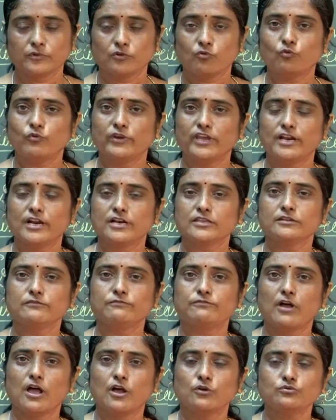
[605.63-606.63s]
Where are they
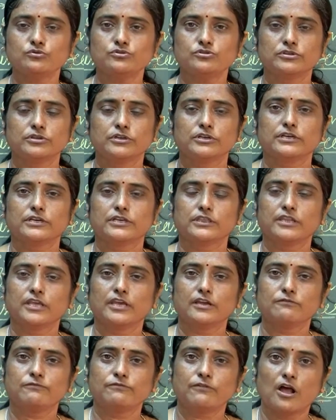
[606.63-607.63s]
found? They
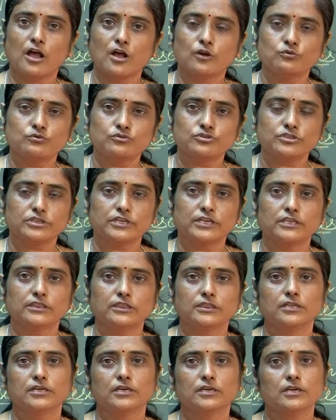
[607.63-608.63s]
are found
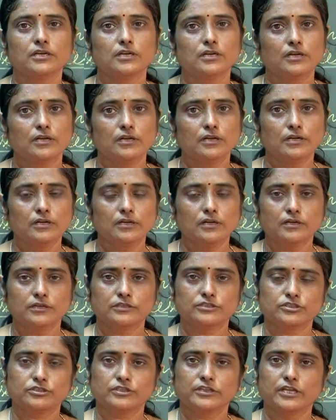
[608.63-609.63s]
in the
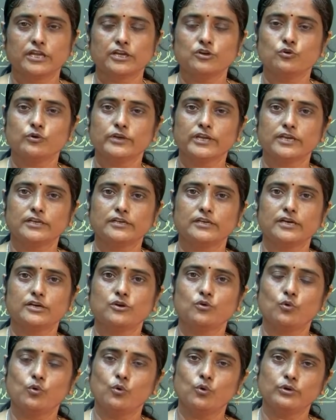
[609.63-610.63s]
heart. They are located
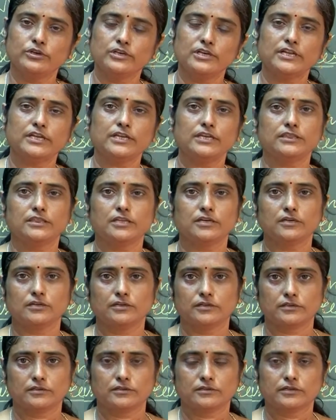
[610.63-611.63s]
only in the
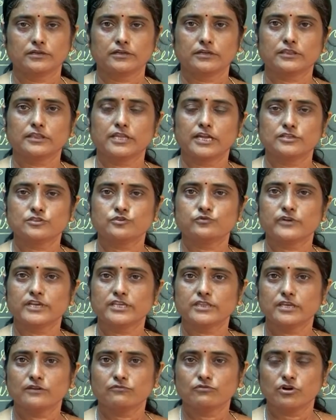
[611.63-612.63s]
heart. That is why
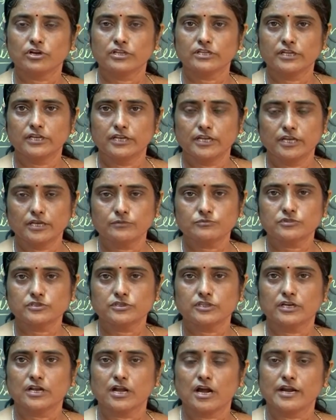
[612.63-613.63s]
they have got the names,
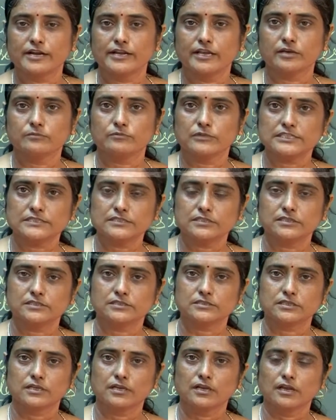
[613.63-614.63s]
the cardiac
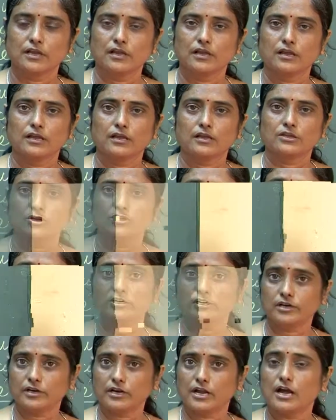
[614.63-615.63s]
muscles.
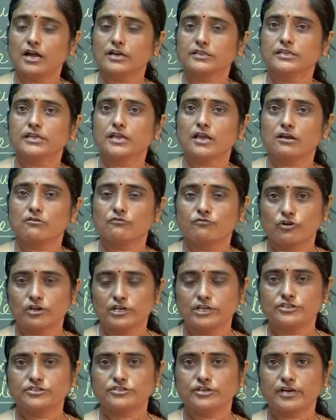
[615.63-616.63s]
Children, are they
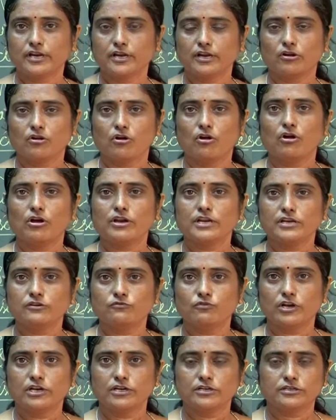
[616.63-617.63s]
voluntary or
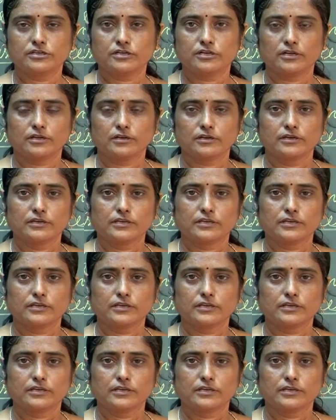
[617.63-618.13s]
involuntary?